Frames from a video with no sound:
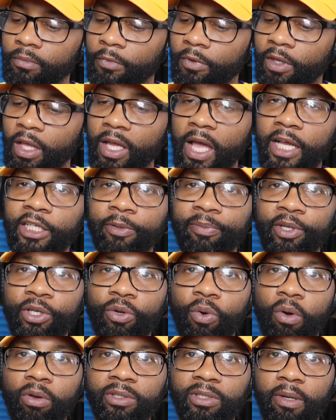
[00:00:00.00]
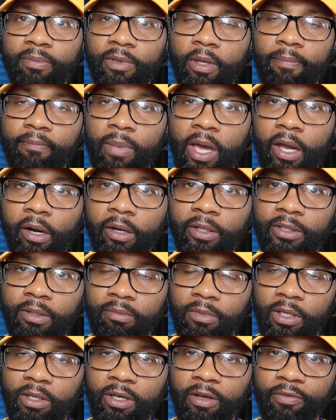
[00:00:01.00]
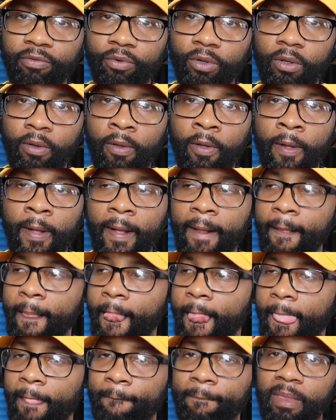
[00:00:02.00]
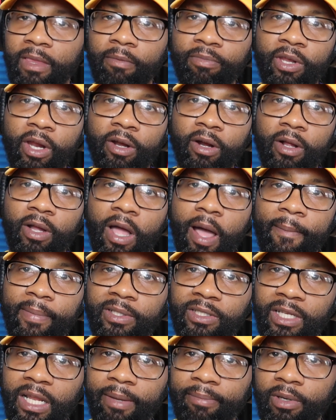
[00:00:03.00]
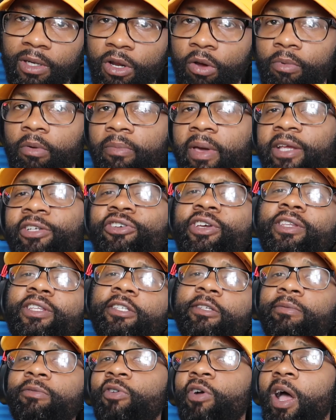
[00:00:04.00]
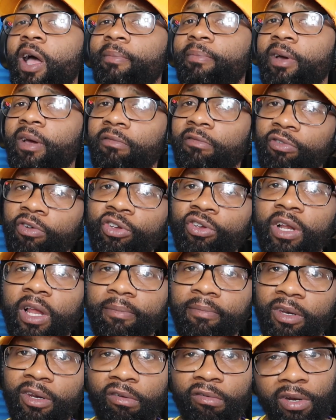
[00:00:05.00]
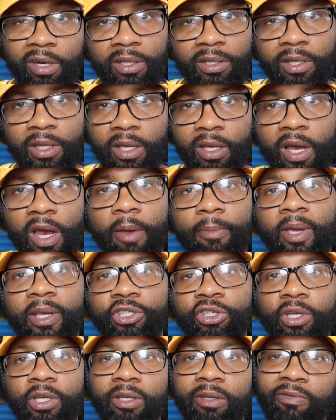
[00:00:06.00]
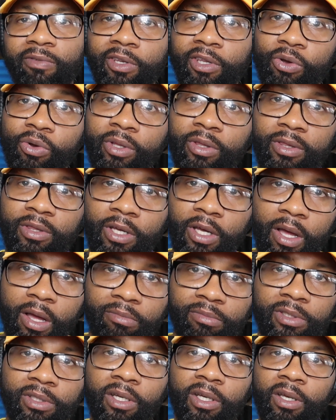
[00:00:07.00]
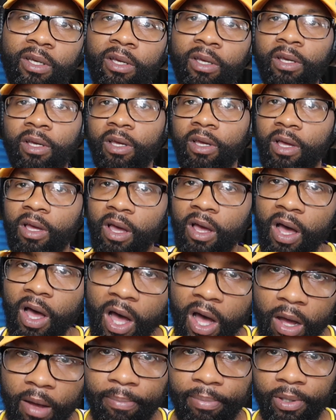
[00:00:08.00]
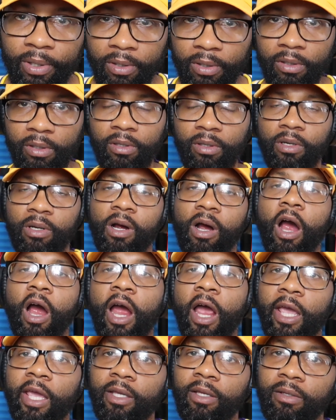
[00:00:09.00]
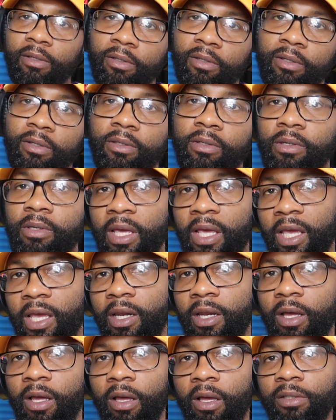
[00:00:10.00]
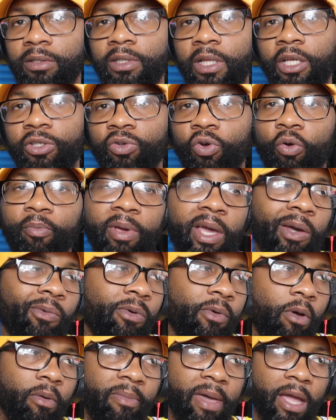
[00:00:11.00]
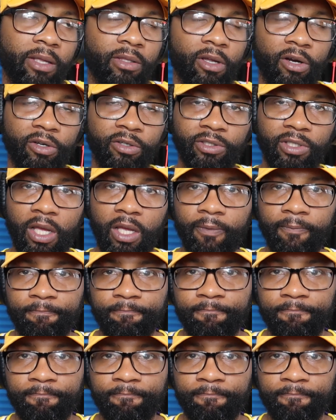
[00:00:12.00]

think I should be doing something better, something different, them down in the comments and let me know. But make sure you hit the subscribe button before you let me know anything. All right, make sure you give this video a thumbs up. All right, and stay tuned, man. We're gonna be back Thursday.